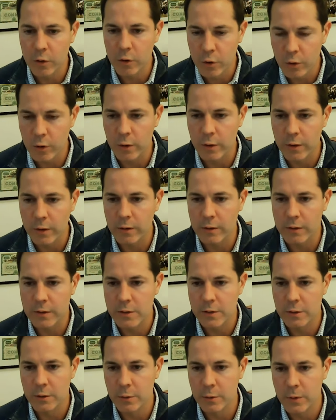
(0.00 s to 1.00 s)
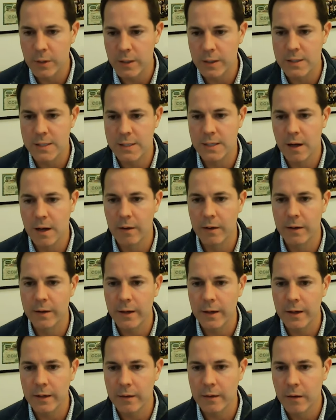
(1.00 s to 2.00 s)
good to
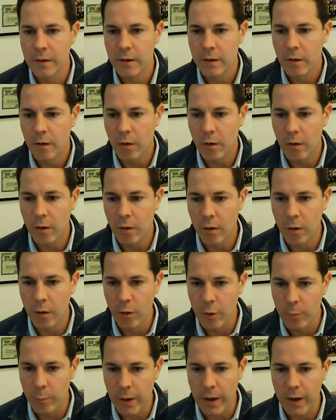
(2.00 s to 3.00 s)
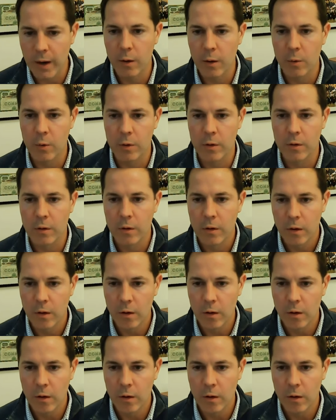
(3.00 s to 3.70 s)
consolidate all the power,